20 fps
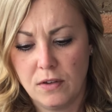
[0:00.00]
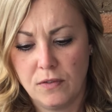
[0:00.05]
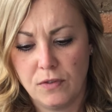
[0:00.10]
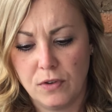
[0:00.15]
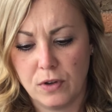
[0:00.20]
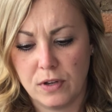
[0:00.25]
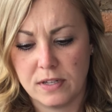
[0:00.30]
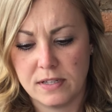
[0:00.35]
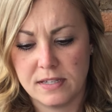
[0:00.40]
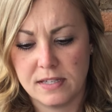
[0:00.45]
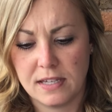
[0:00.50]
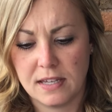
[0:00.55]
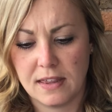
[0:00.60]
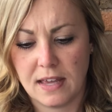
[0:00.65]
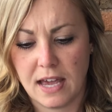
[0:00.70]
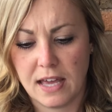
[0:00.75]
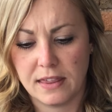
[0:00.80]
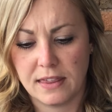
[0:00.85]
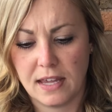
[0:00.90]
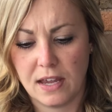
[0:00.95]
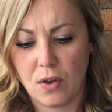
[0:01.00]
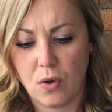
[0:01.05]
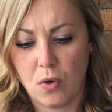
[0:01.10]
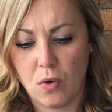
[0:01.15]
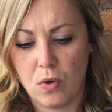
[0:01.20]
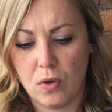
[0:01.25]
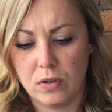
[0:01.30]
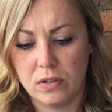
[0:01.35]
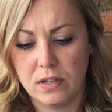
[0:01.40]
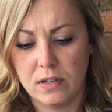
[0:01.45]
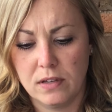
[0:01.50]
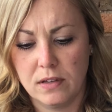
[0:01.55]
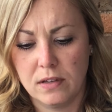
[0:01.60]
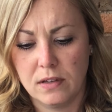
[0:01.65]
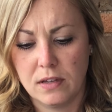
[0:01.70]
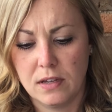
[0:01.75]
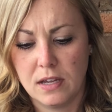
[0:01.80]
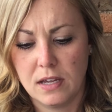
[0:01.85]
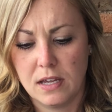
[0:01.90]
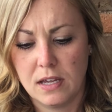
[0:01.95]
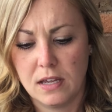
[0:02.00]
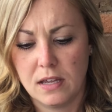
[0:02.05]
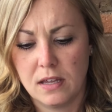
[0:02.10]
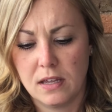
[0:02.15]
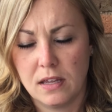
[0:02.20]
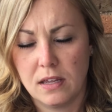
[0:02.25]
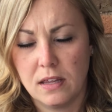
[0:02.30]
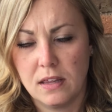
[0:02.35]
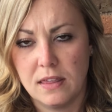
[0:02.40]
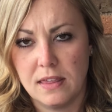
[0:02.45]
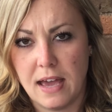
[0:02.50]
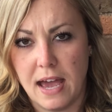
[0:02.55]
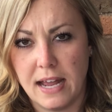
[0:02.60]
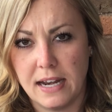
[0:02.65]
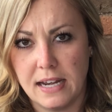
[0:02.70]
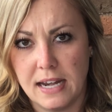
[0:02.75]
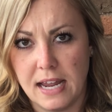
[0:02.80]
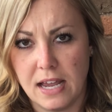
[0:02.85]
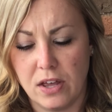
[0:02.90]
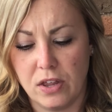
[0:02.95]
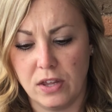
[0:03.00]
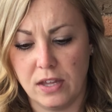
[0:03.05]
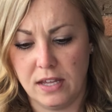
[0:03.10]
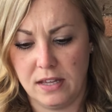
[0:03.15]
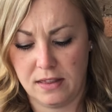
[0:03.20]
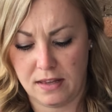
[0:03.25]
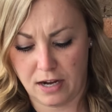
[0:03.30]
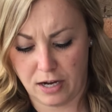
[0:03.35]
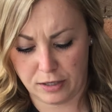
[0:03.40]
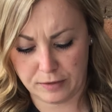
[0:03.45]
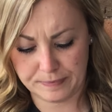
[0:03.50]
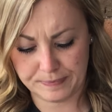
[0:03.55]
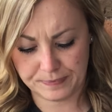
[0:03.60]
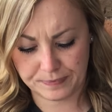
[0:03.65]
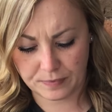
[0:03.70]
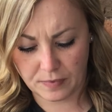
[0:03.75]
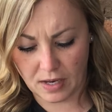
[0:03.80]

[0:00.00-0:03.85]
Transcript: if you can see that, they hold that nail in there.